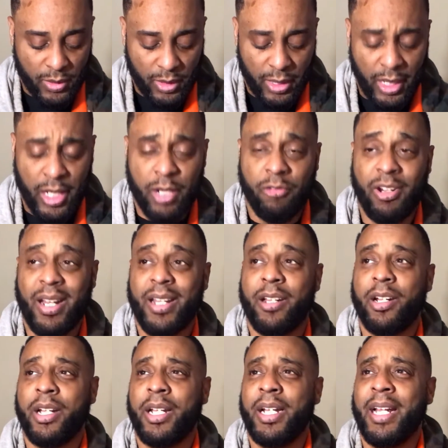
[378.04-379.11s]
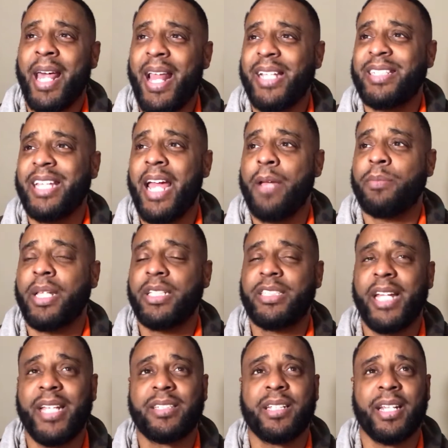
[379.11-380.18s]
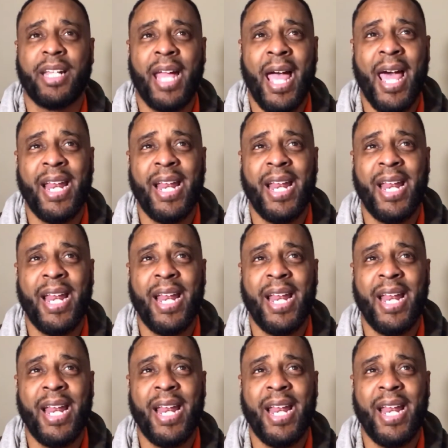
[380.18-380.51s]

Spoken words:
and a lot of times they chasing a guy